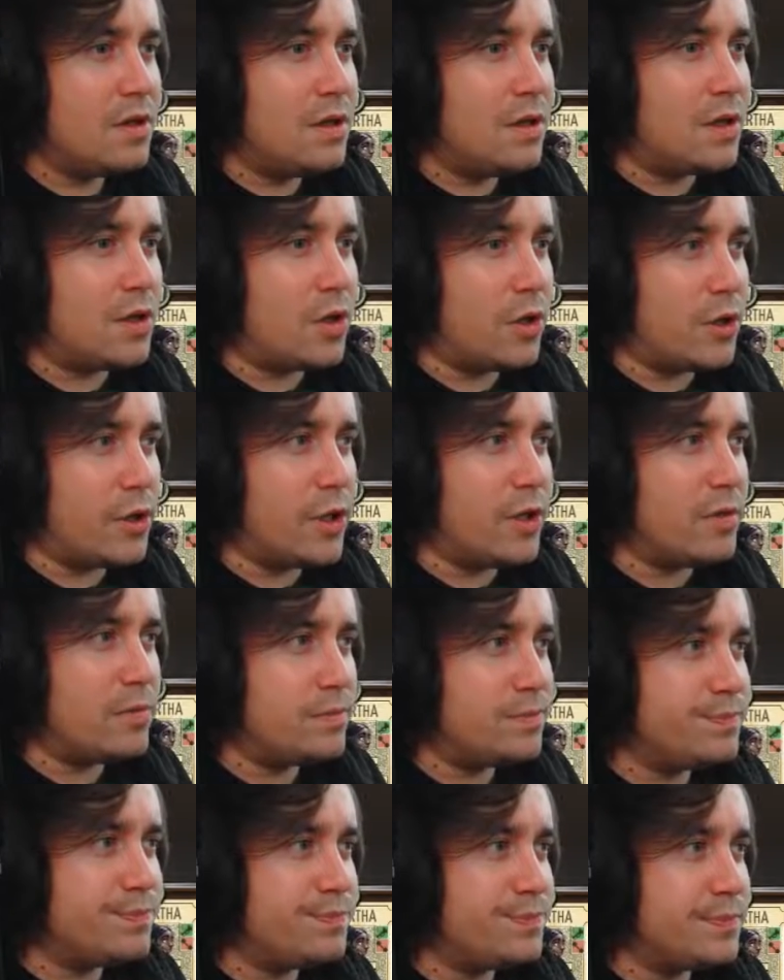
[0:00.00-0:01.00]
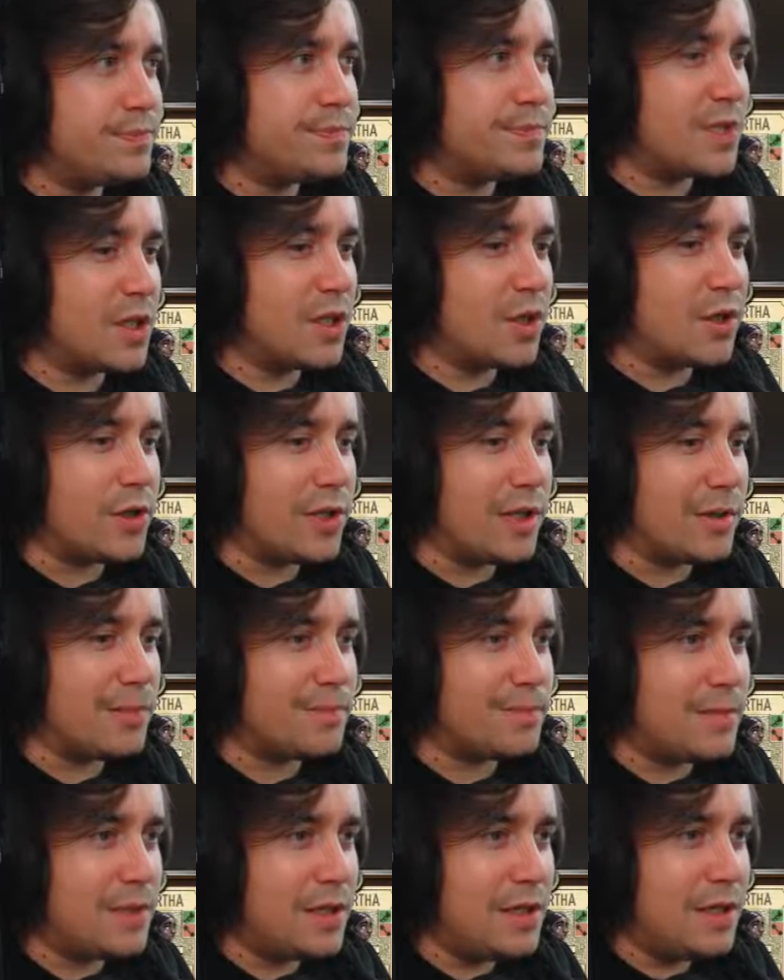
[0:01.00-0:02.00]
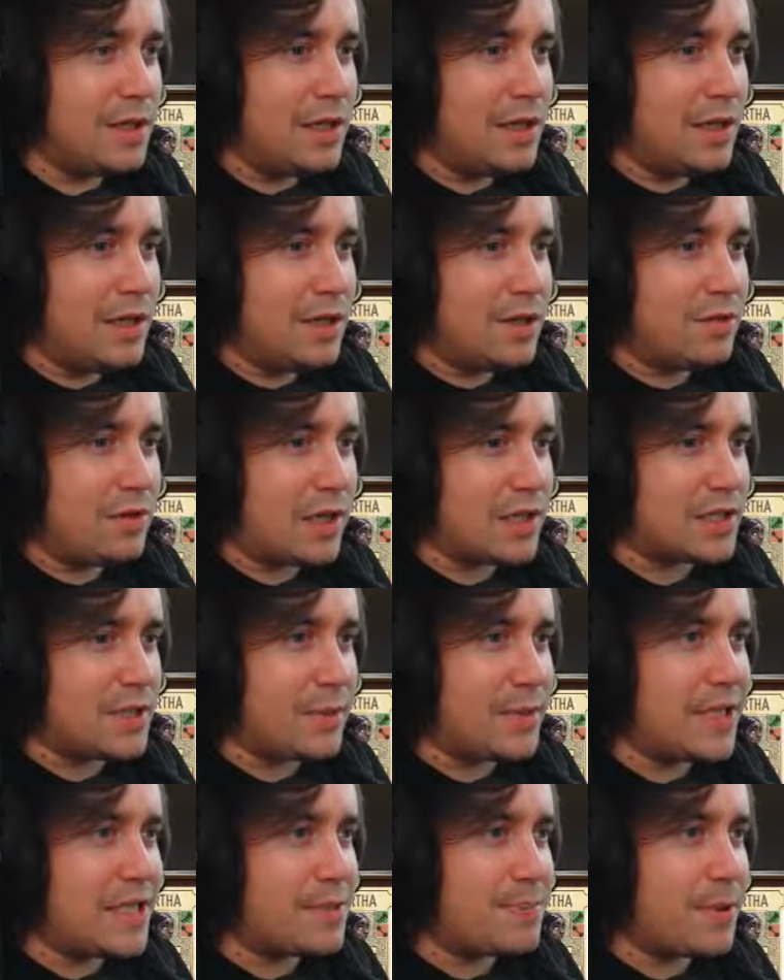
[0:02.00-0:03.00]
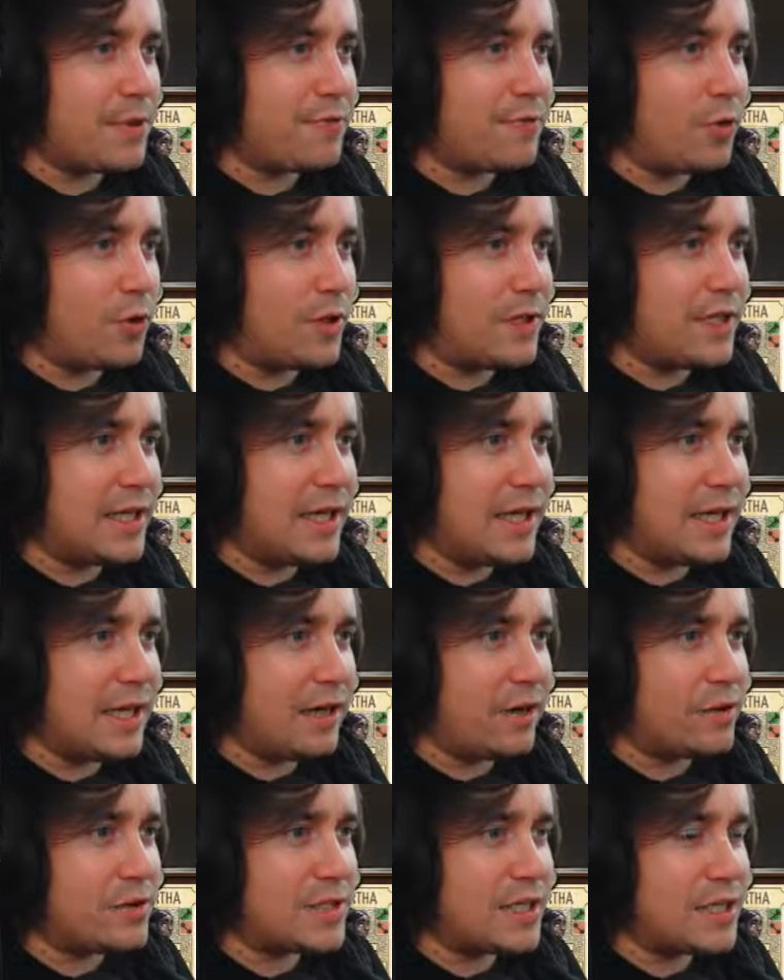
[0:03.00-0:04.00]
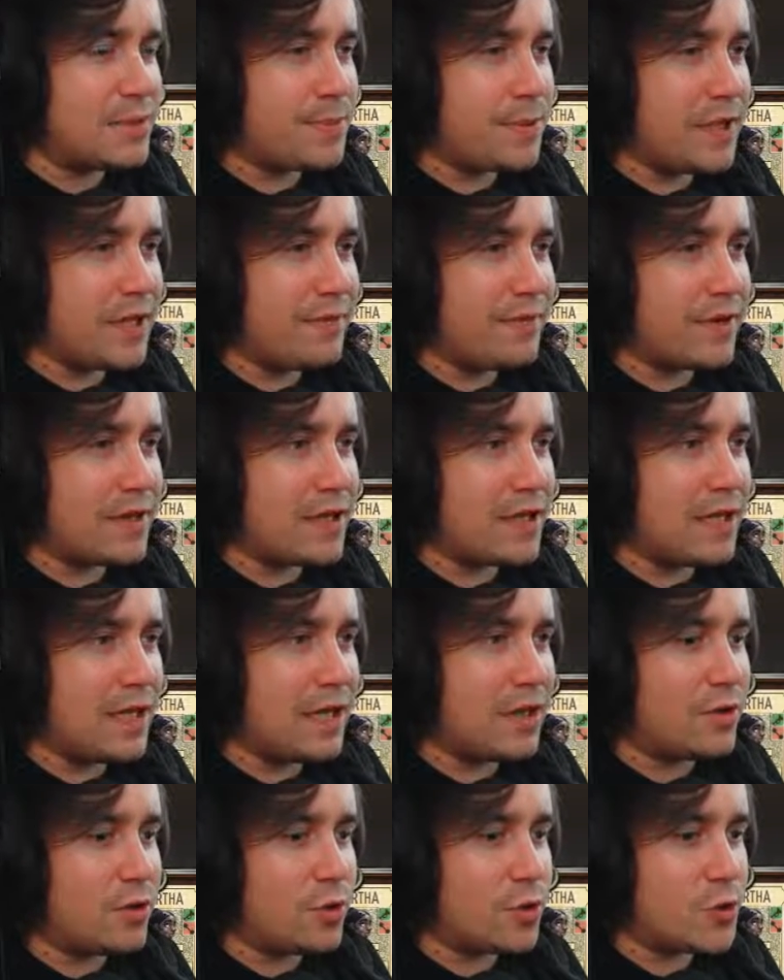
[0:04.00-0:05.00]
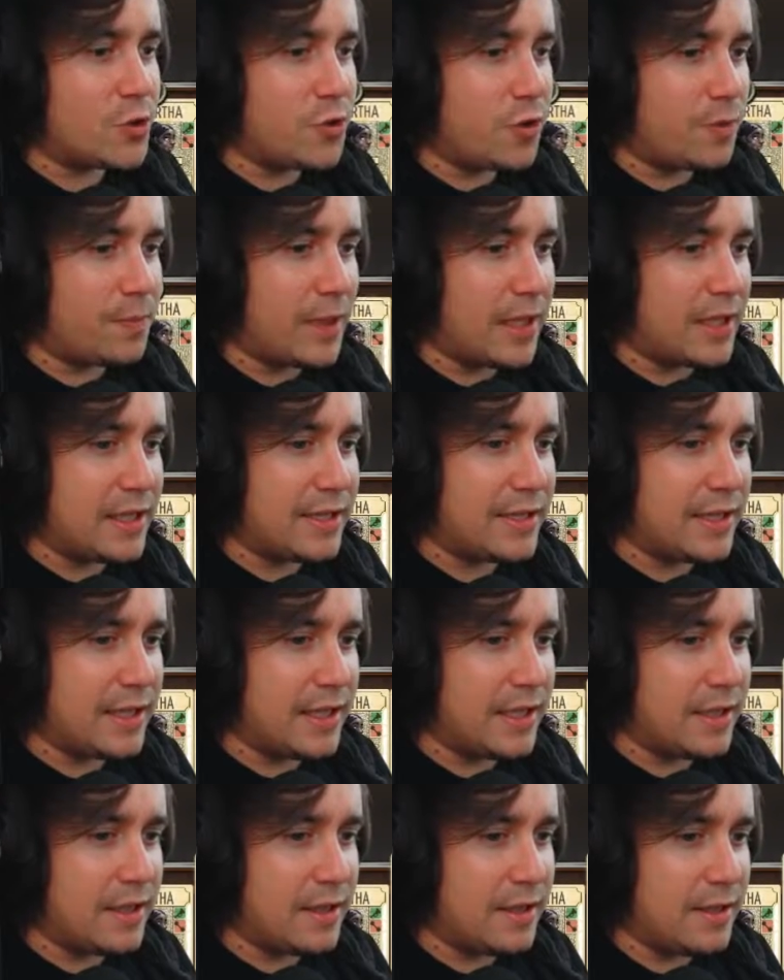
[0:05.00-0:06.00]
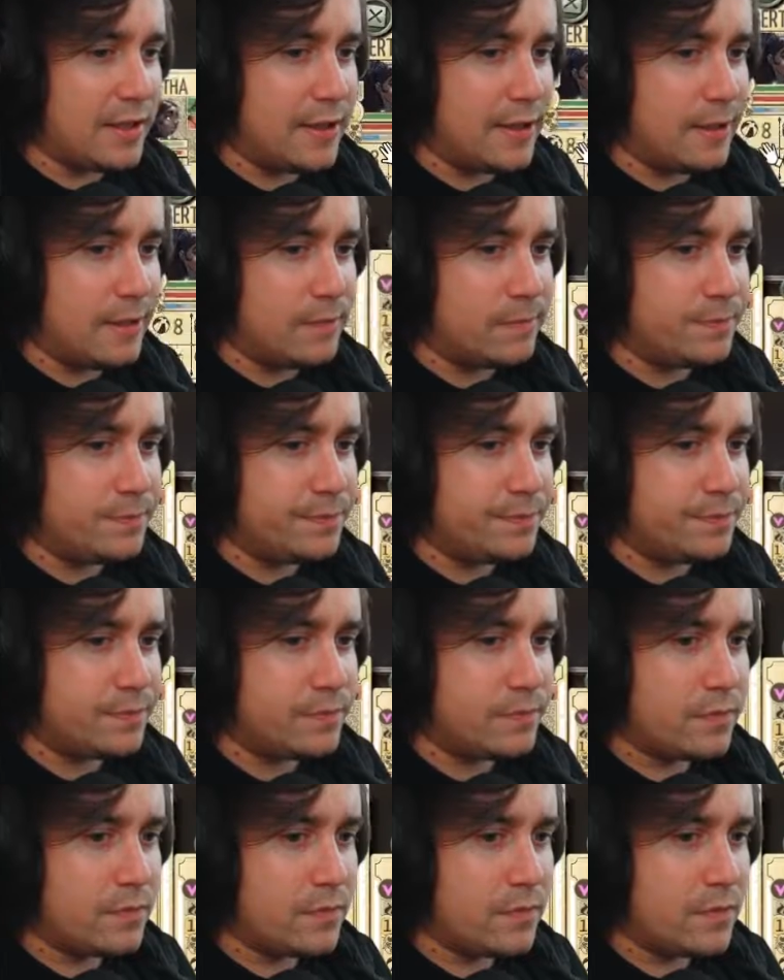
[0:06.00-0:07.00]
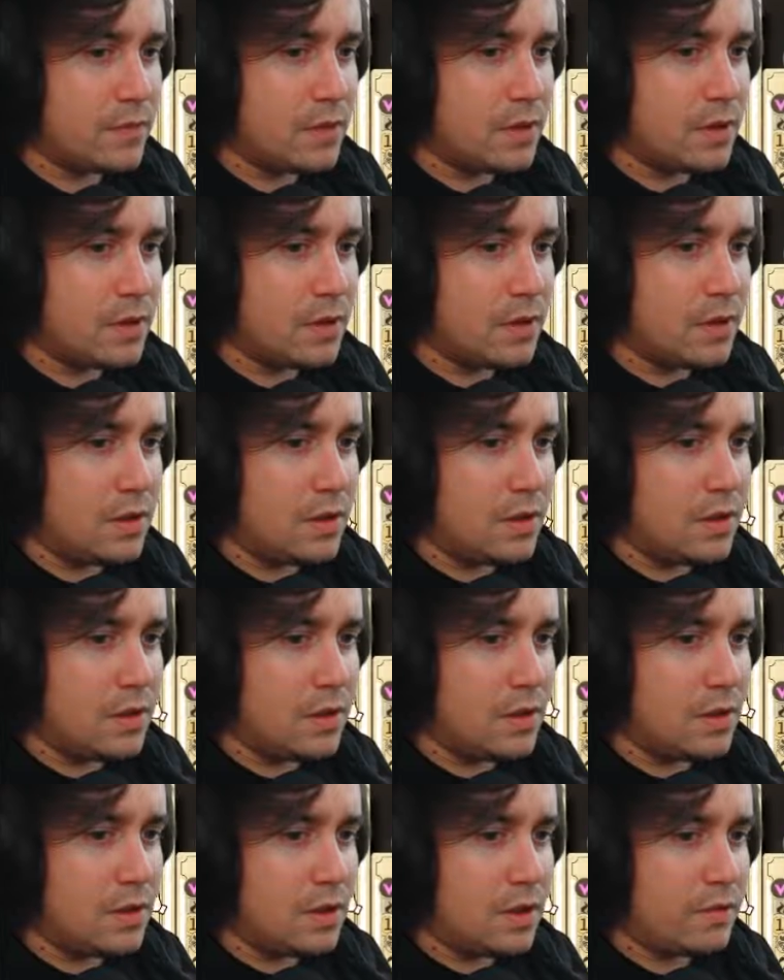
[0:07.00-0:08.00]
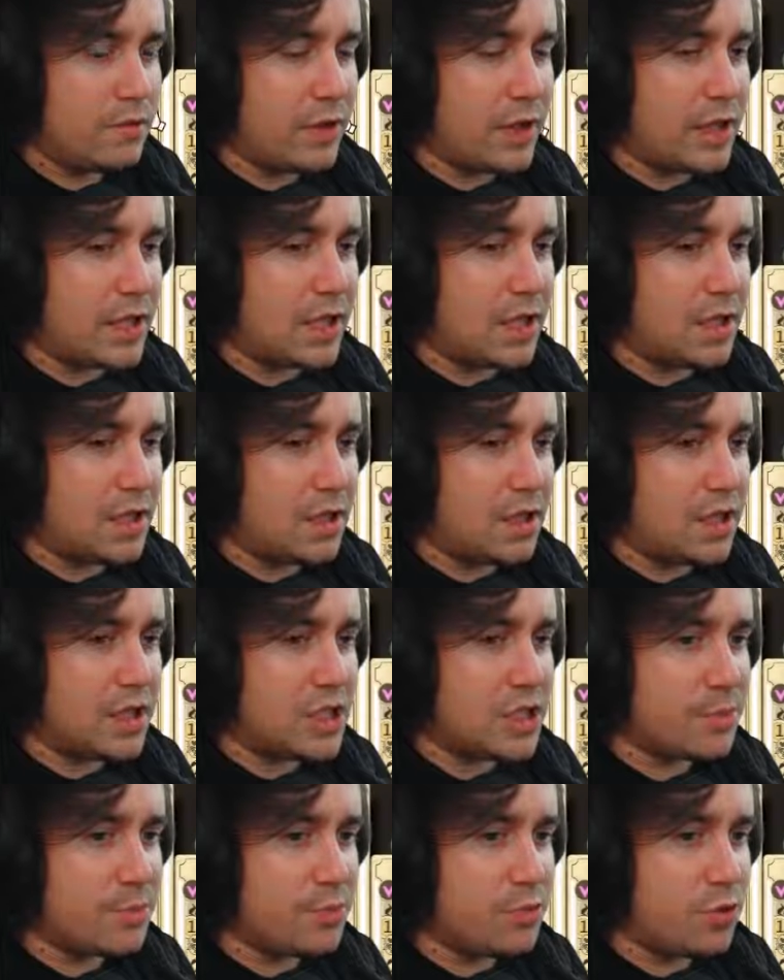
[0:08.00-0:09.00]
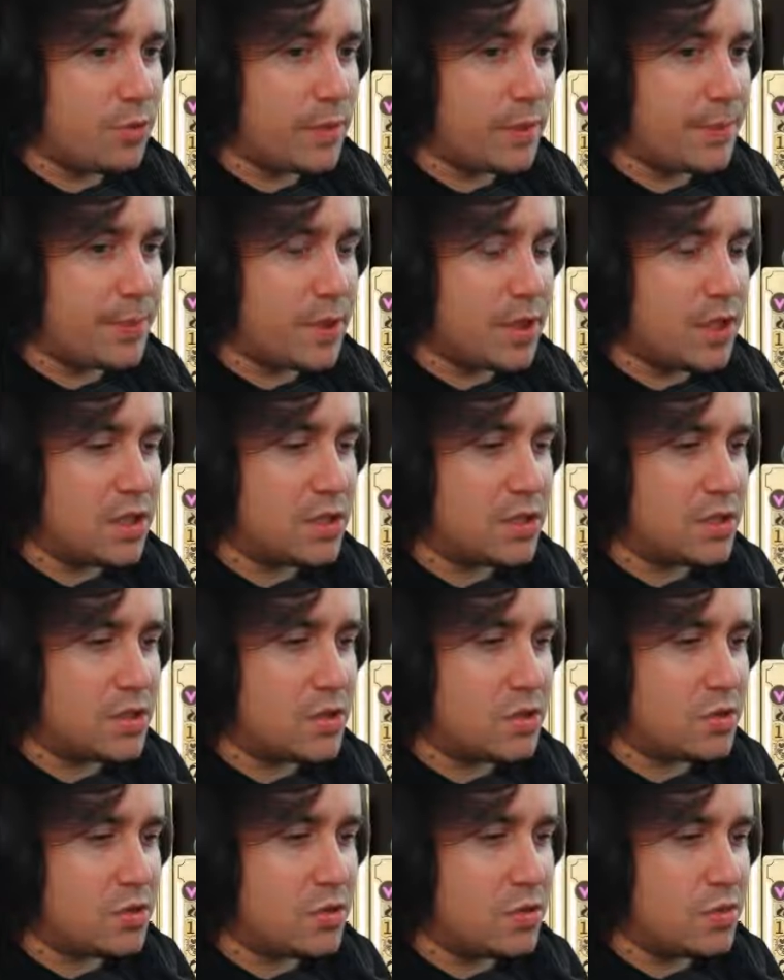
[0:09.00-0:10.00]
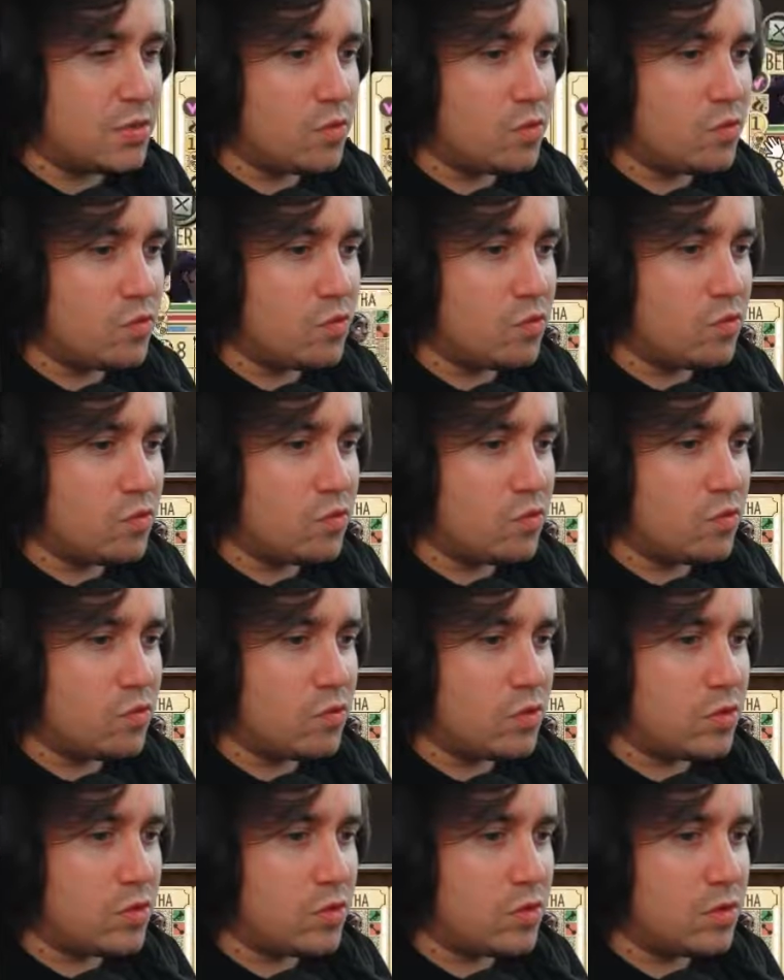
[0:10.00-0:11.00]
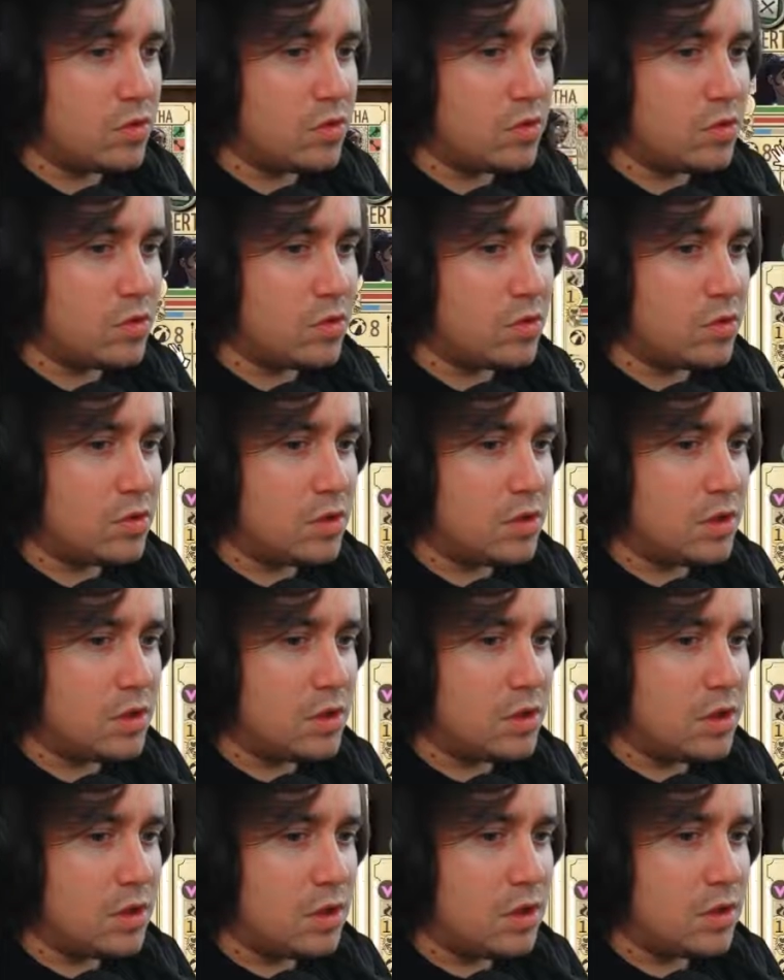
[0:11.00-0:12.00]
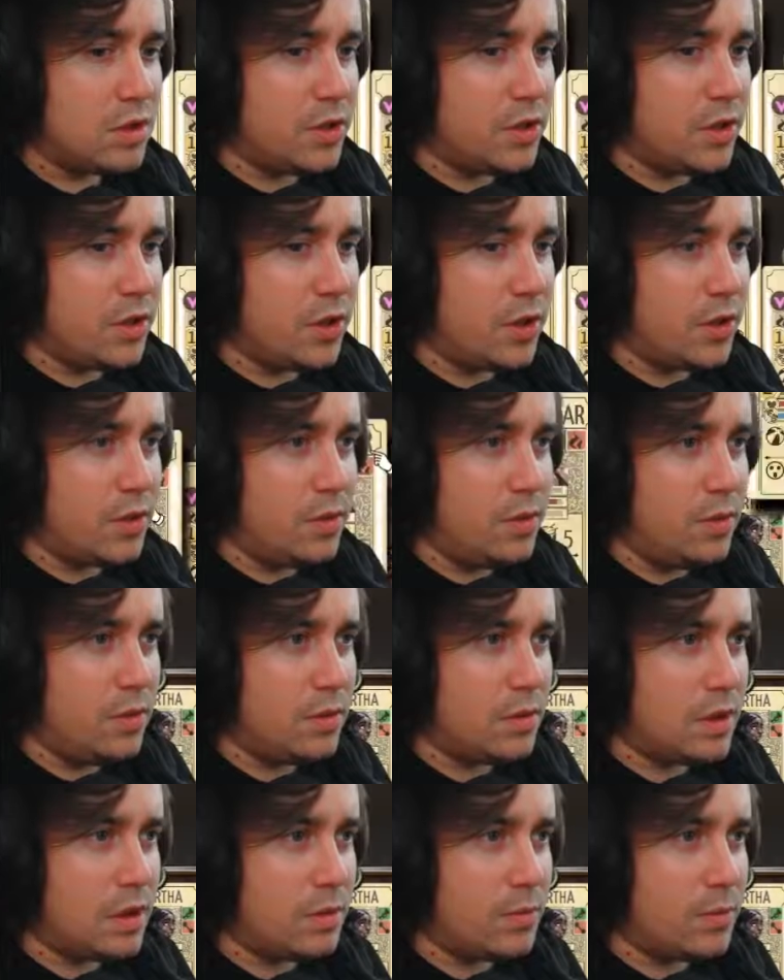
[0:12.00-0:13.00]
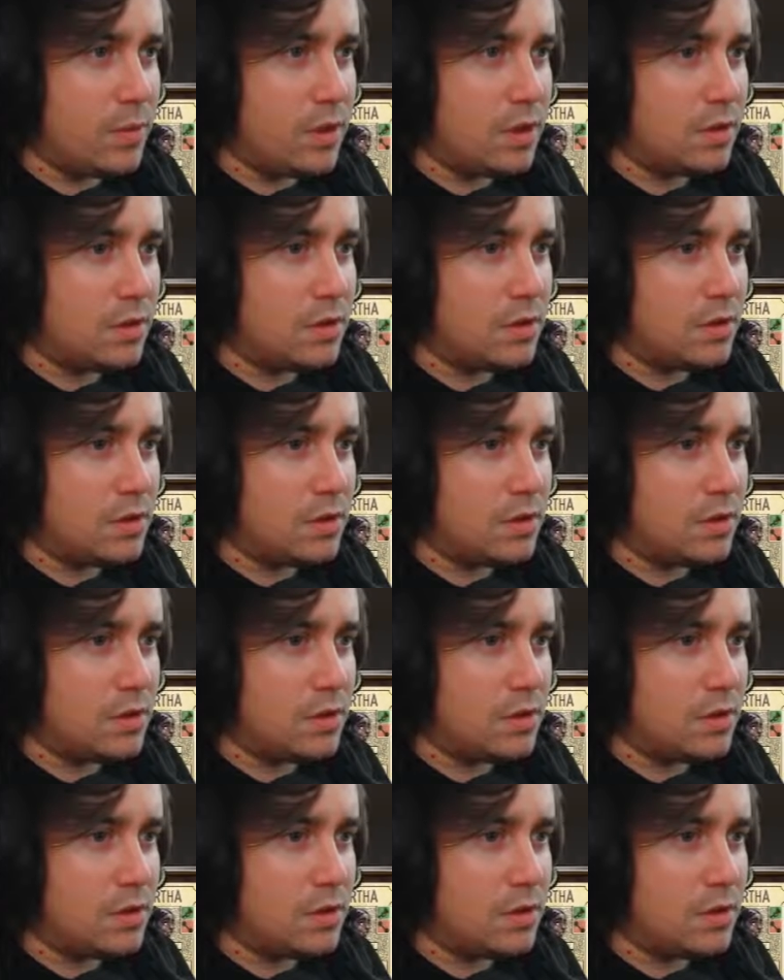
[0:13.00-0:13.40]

I got you. I got you. Right, so I need to put four in here. I also need to put either clown or strongman in there. Um, I reckon I should probably put two... you in one.